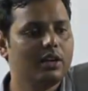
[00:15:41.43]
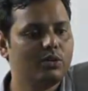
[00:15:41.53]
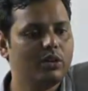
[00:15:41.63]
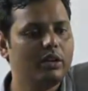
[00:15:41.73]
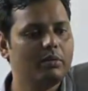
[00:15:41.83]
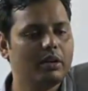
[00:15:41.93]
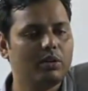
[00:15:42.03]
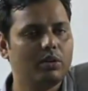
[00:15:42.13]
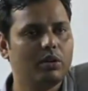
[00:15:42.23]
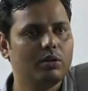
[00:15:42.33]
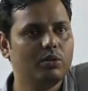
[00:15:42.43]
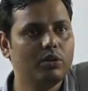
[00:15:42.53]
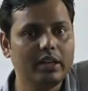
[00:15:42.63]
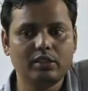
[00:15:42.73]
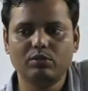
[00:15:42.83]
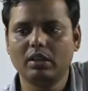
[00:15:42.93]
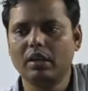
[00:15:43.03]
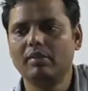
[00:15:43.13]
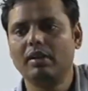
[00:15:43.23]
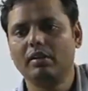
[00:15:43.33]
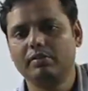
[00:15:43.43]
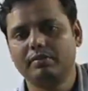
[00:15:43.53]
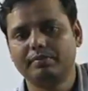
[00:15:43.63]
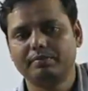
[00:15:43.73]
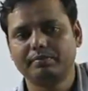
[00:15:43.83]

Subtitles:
to to reach to the level of